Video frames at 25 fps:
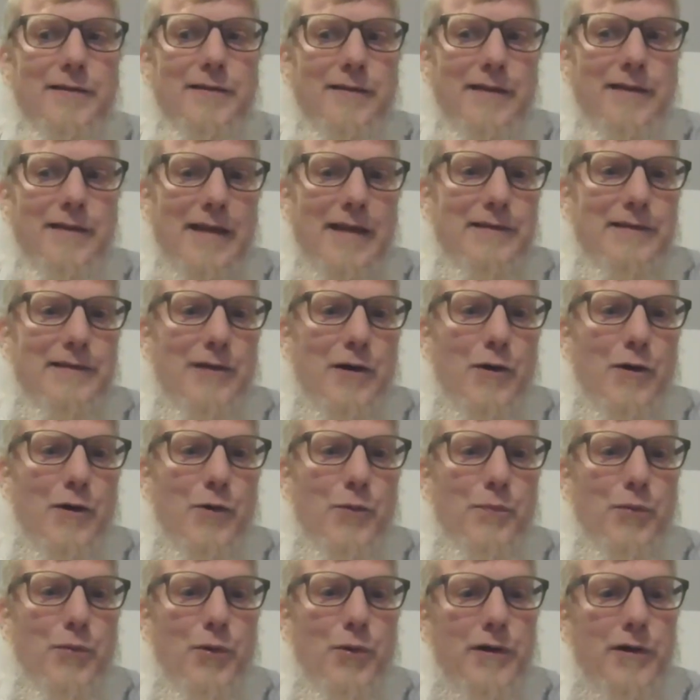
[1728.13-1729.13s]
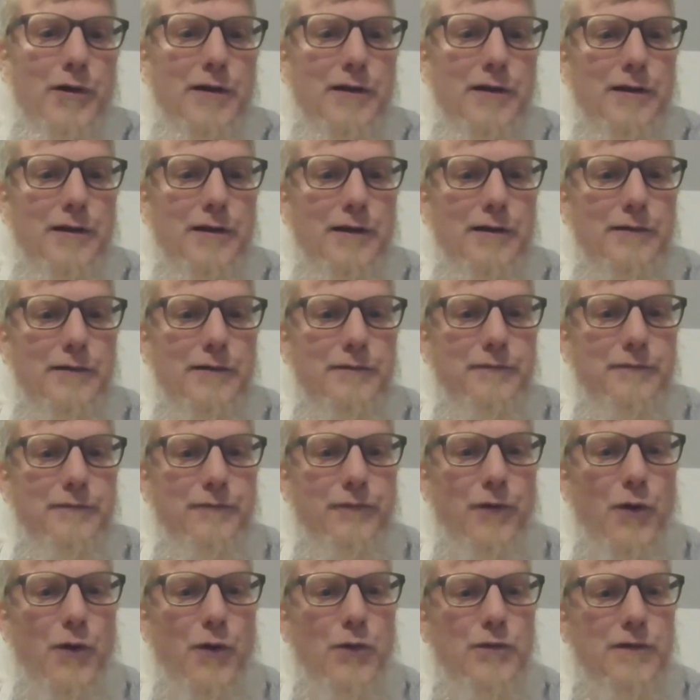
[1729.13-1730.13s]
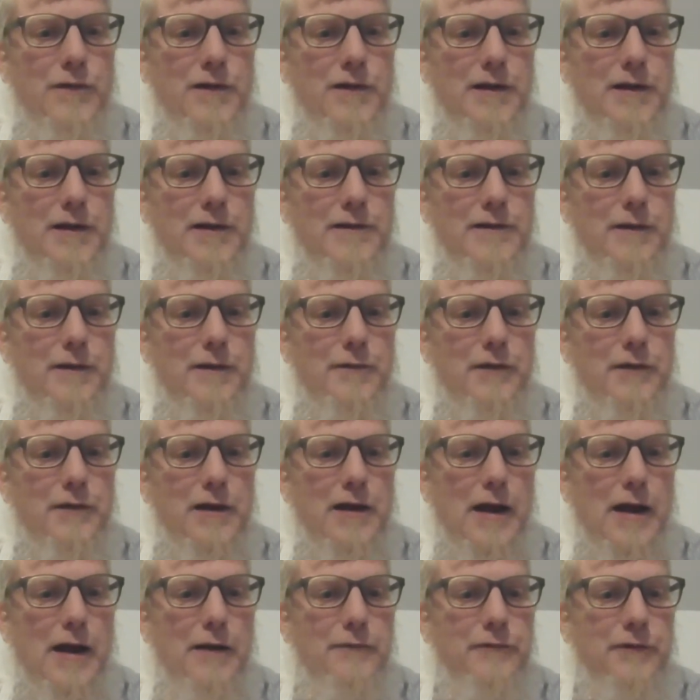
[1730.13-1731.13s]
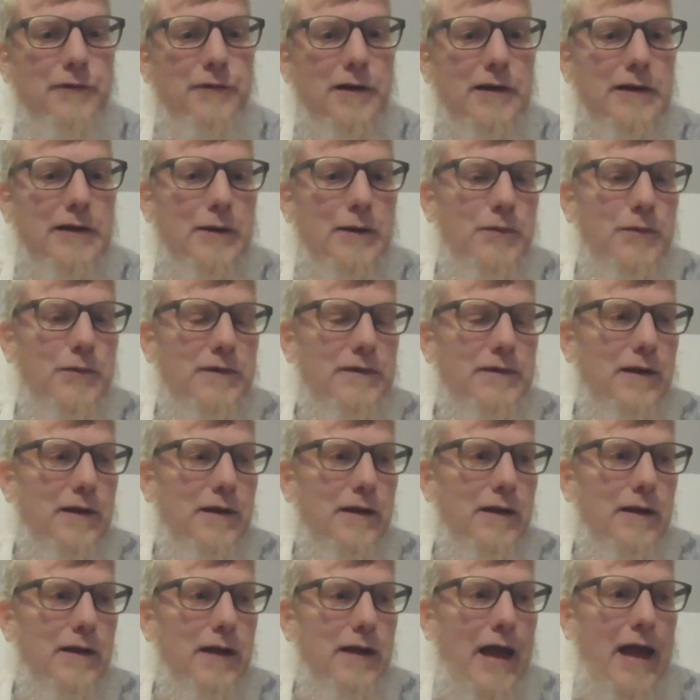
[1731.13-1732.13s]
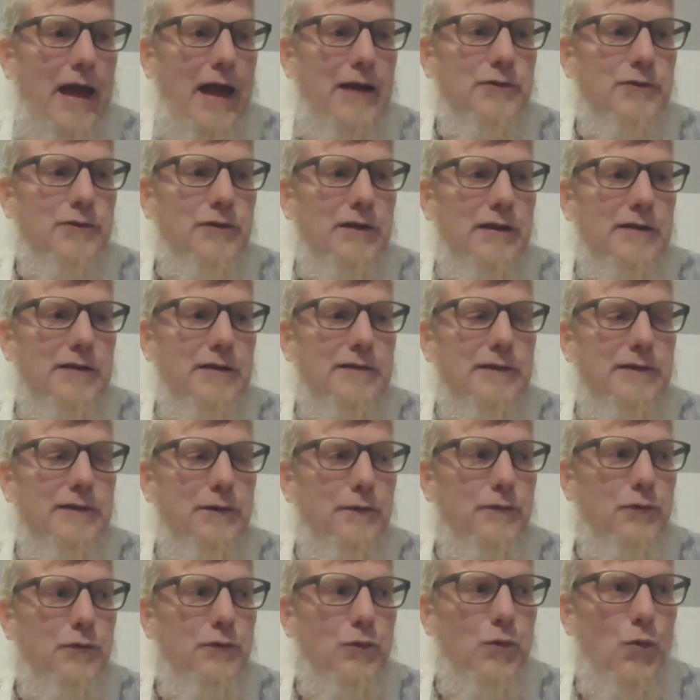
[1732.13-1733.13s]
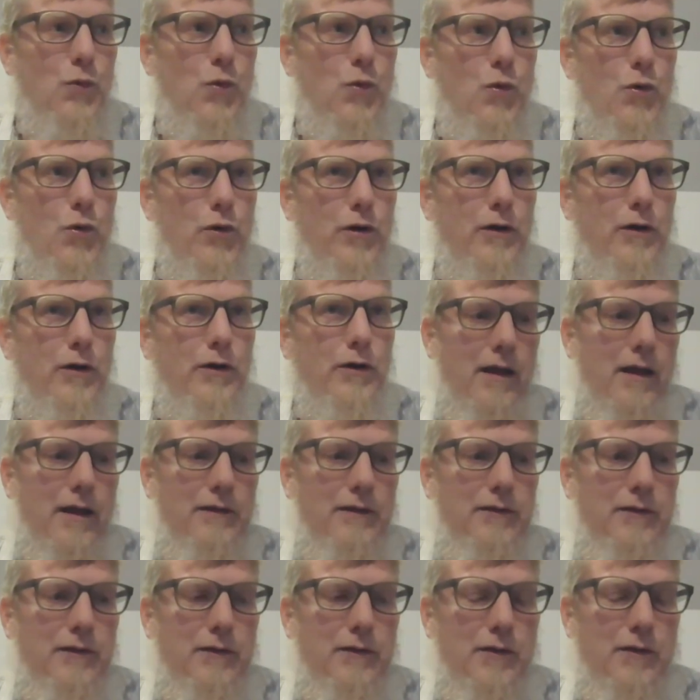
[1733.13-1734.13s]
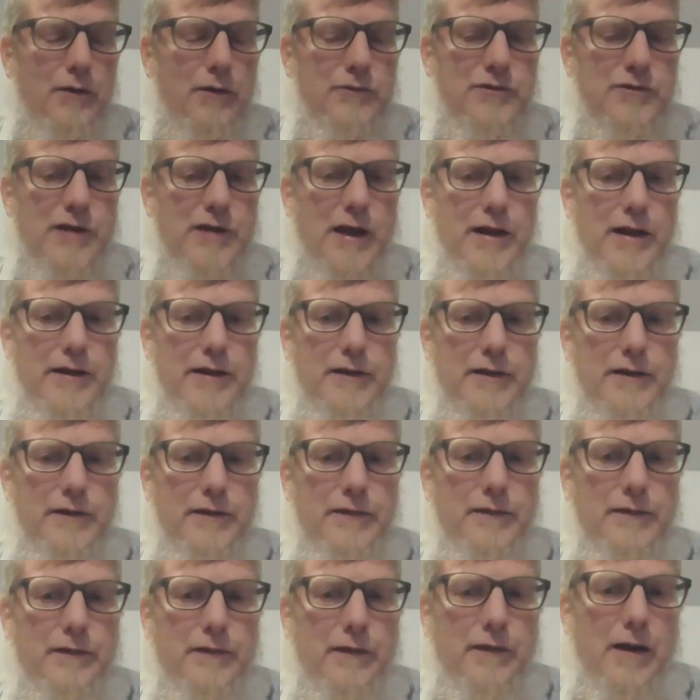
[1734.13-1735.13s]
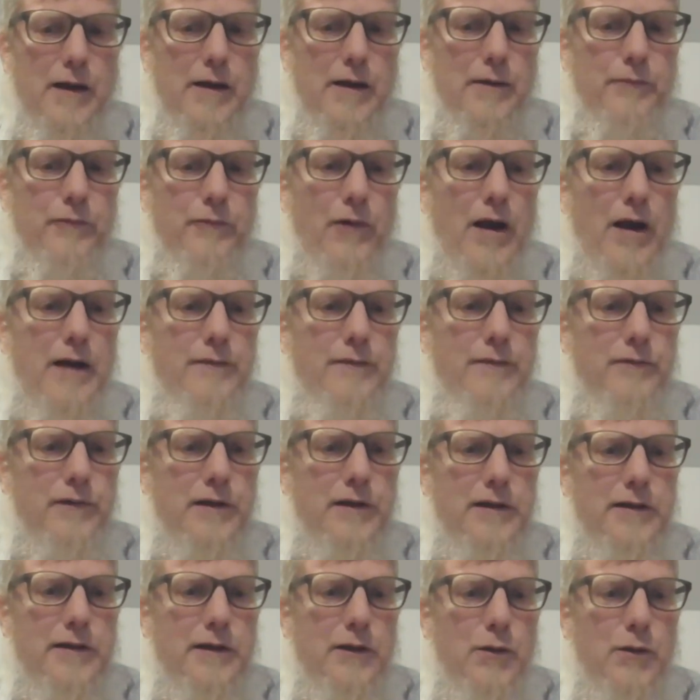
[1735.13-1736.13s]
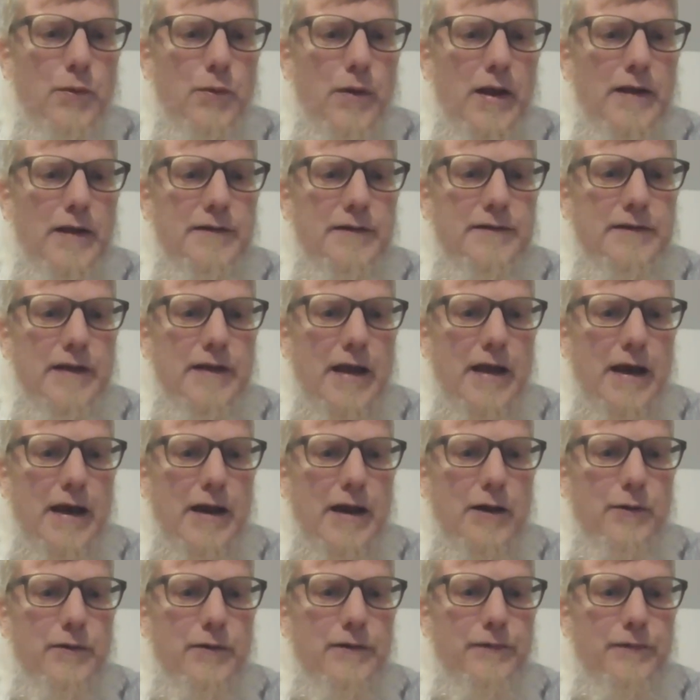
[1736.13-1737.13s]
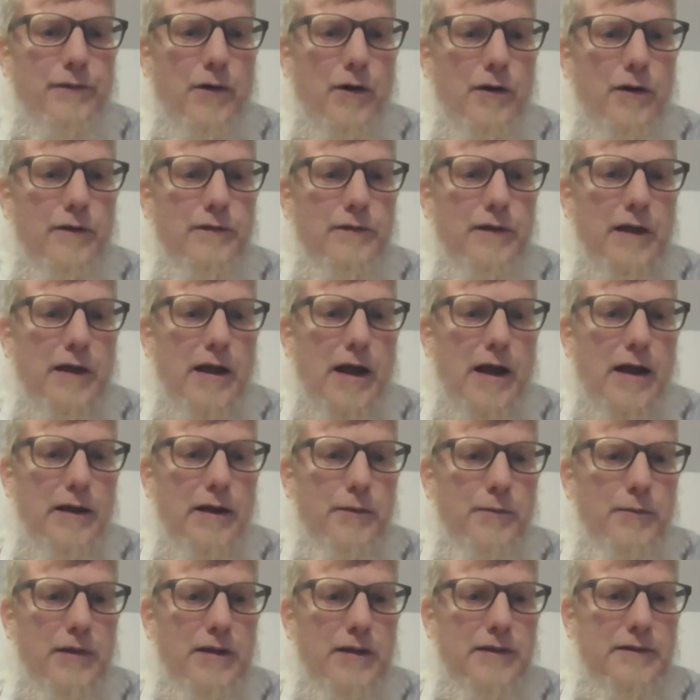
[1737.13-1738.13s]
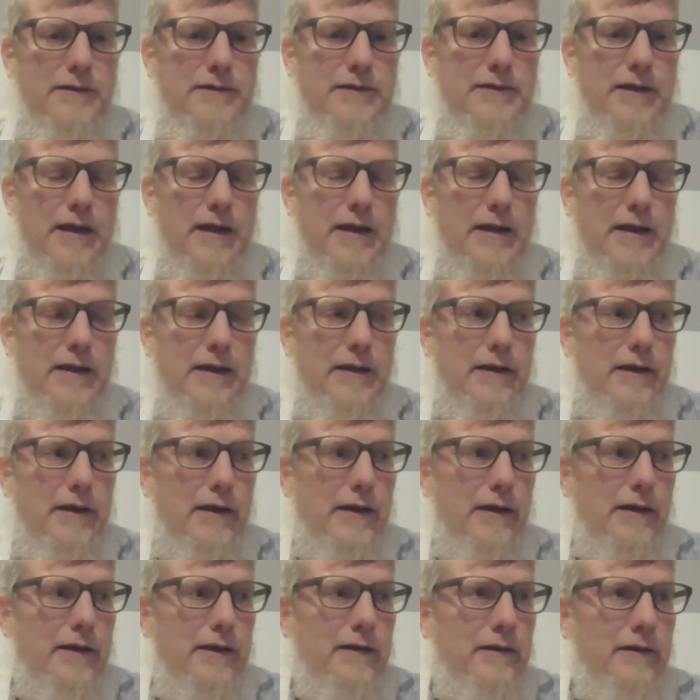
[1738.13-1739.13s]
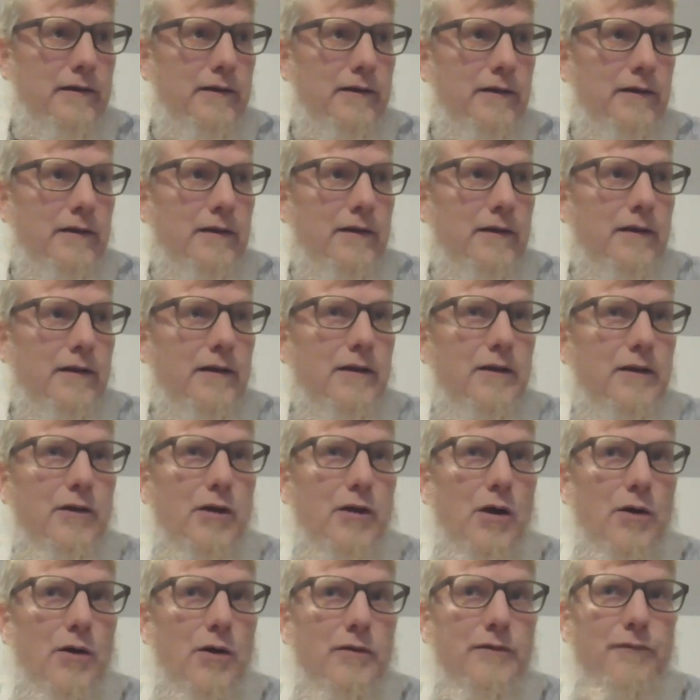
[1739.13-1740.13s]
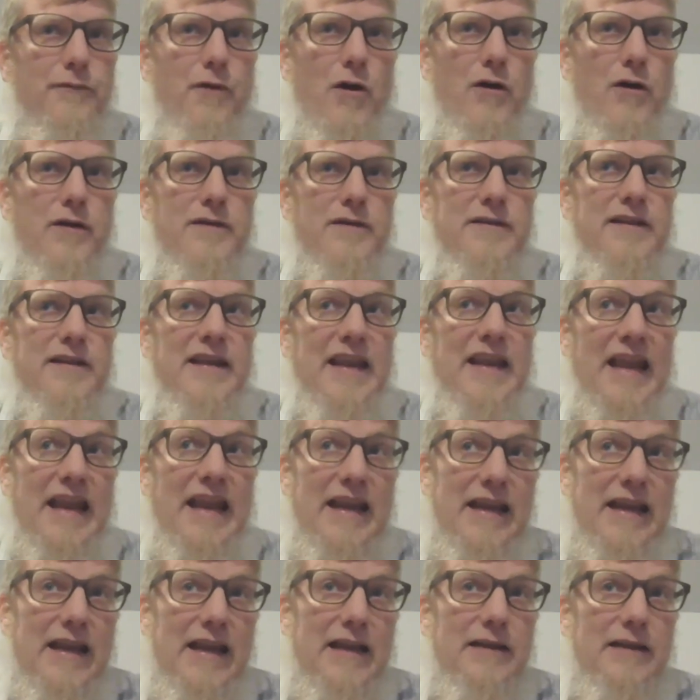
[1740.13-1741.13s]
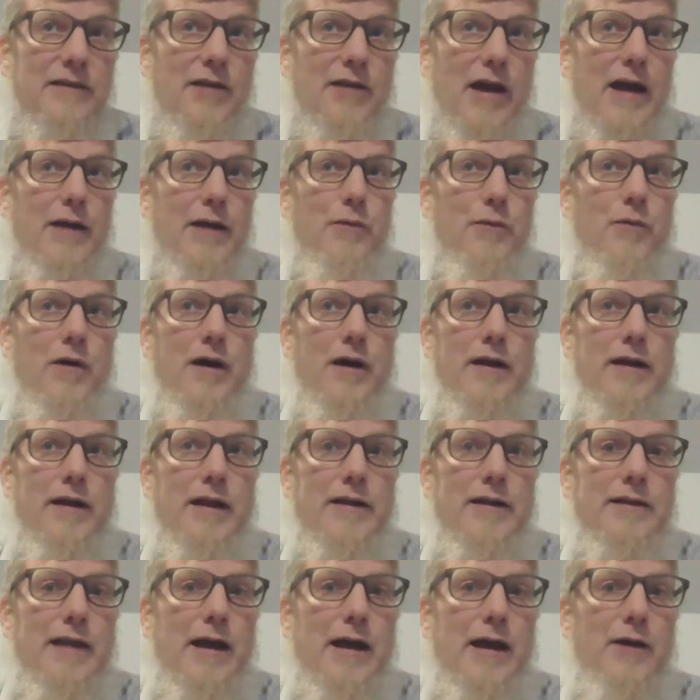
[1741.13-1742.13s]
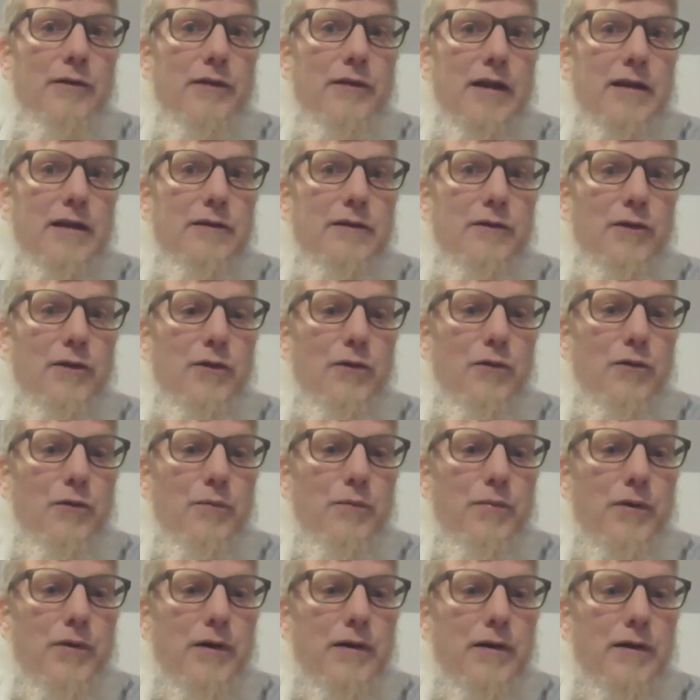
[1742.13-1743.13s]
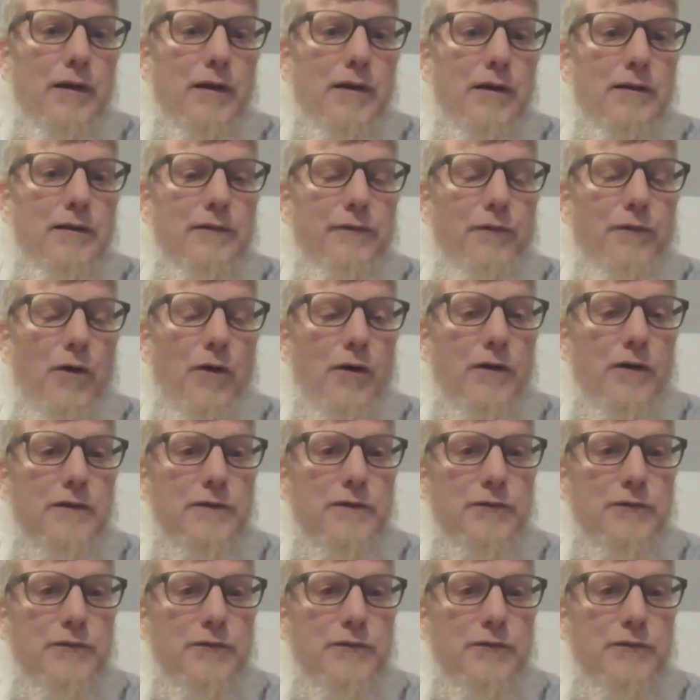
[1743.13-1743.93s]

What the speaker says: that's the whole point of the frozenness of the conflict. It was actually a civil war. You know, China is rivaling the US now as far as economies, and you know, as far as needing Taiwan, I doubt they do, but as far as